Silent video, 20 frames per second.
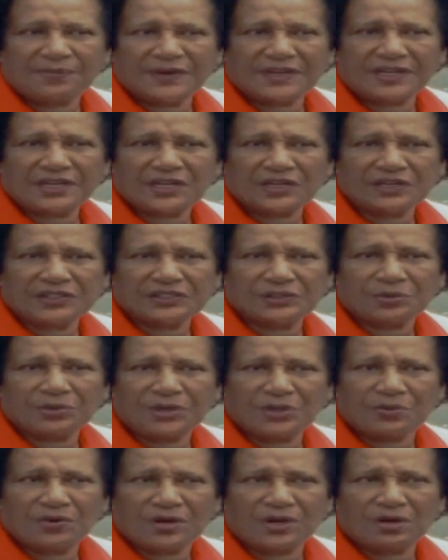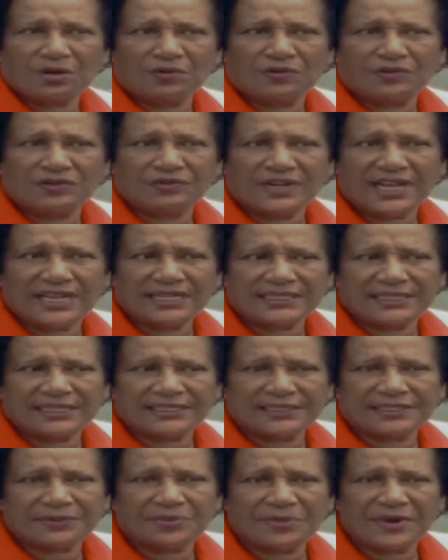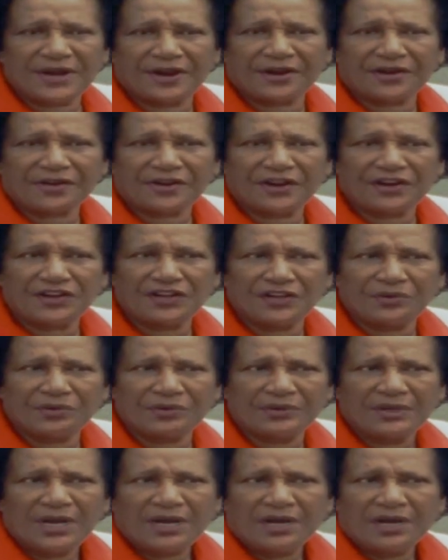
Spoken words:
because we went over on SS America, and you